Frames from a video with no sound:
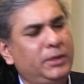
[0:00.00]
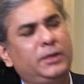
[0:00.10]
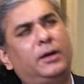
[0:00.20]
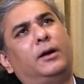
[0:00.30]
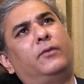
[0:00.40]
mean,
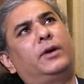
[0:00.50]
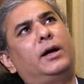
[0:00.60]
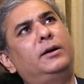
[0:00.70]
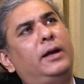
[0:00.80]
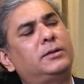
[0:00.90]
the
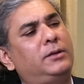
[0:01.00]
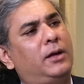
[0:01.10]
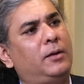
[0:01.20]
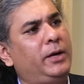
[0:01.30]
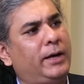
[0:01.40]
Afghan
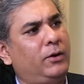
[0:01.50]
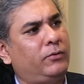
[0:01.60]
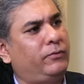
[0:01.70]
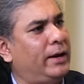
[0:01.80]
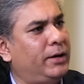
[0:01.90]
National Army kind
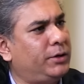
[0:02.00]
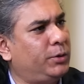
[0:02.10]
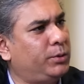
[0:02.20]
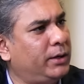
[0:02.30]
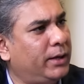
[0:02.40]
of vanished
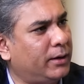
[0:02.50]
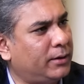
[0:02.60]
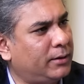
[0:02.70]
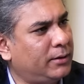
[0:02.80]
into thin air.